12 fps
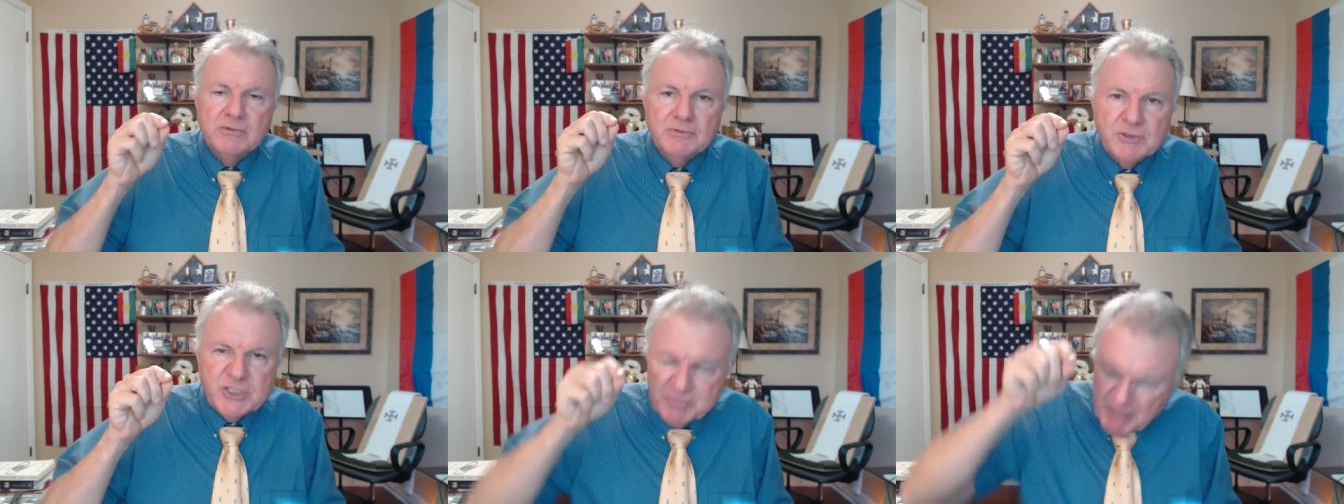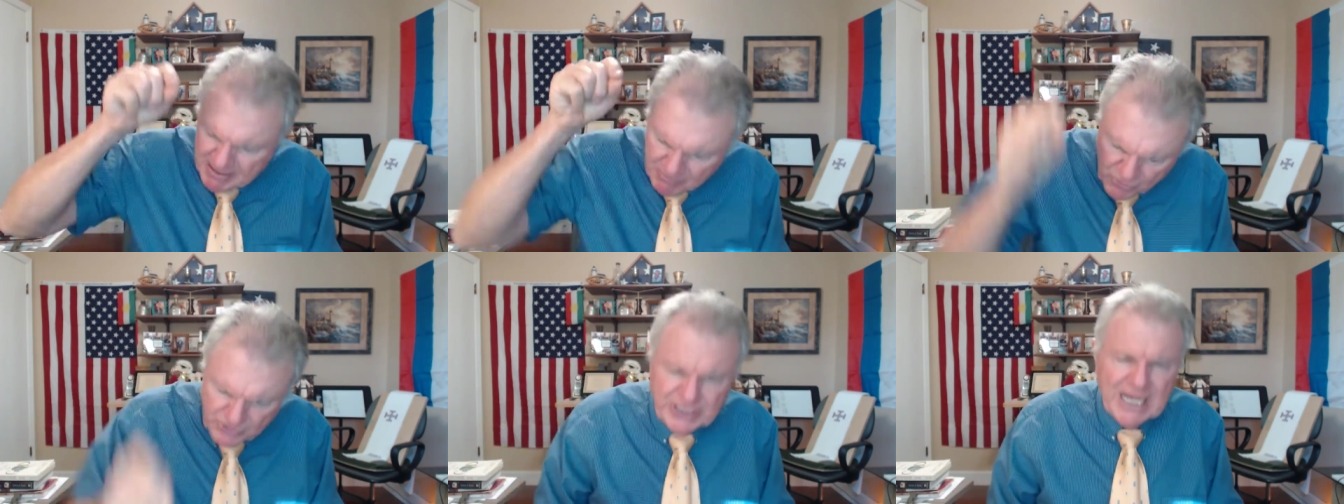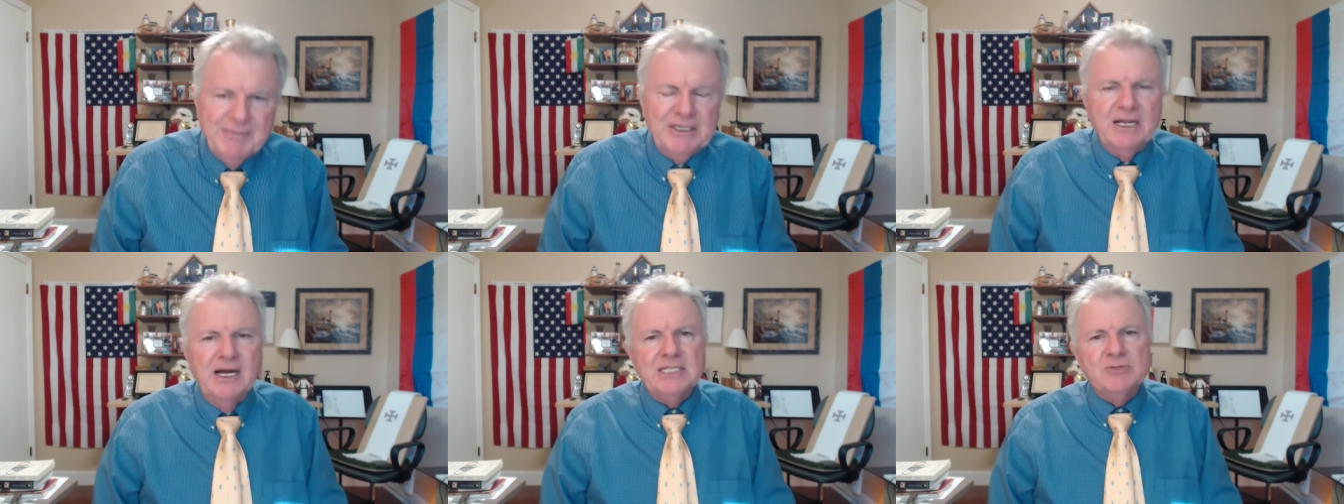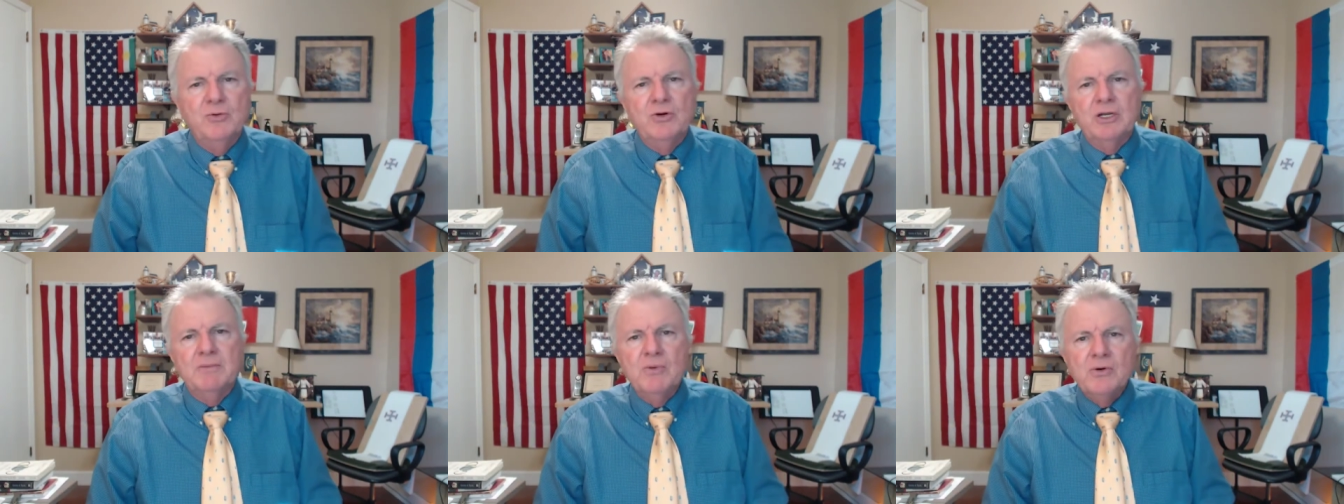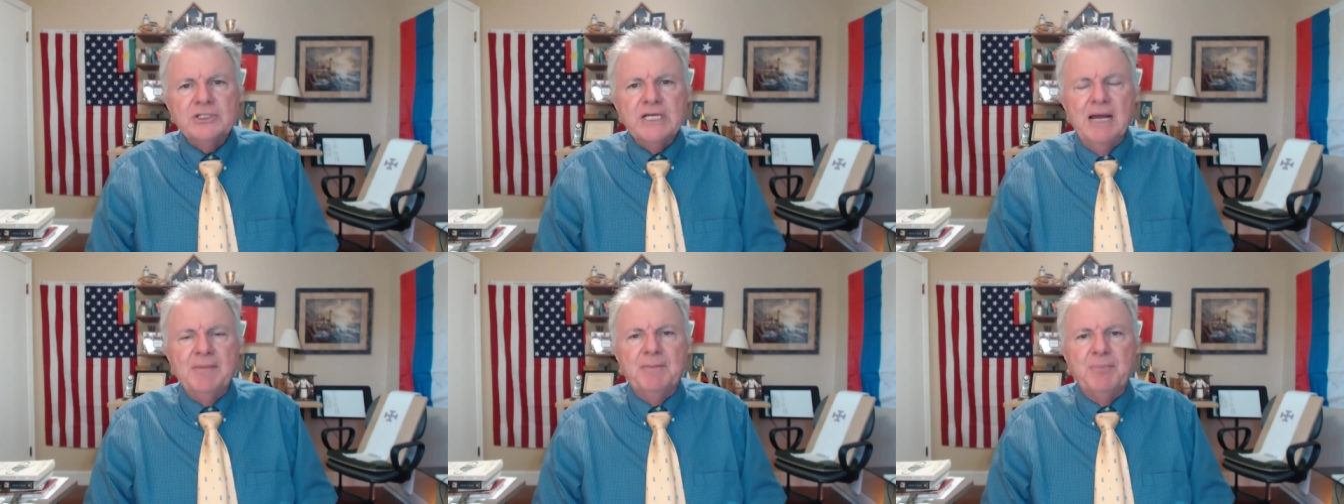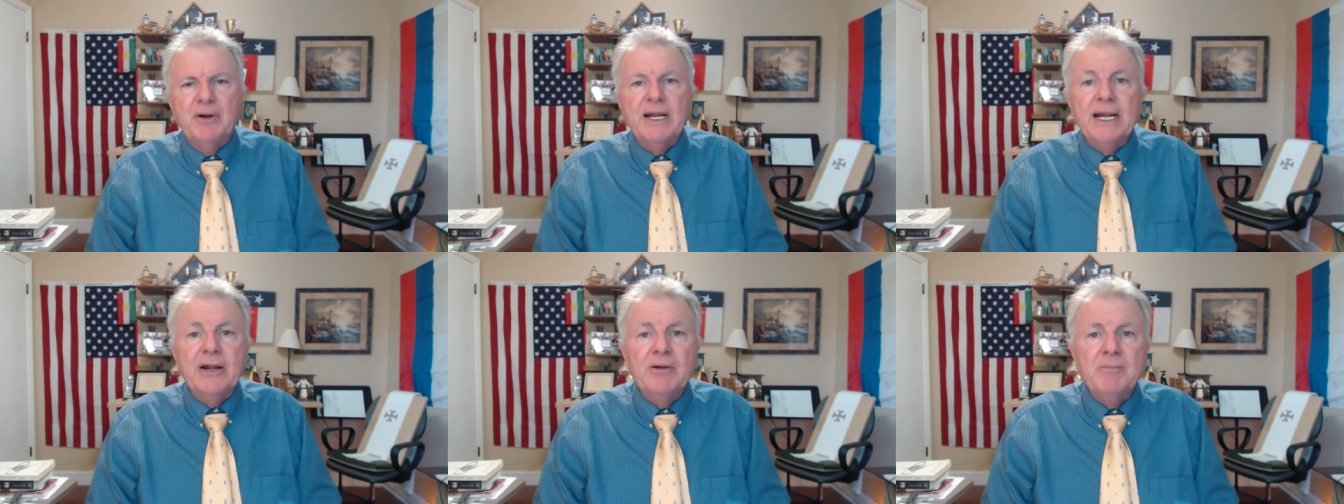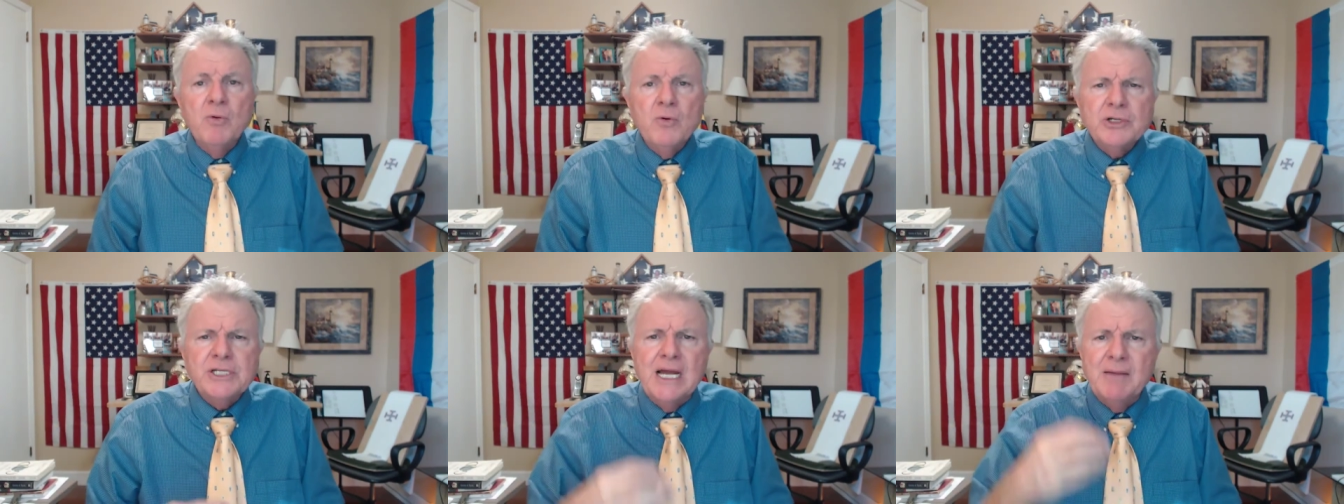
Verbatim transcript: Spend more time in God's Word and more time in prayer and more time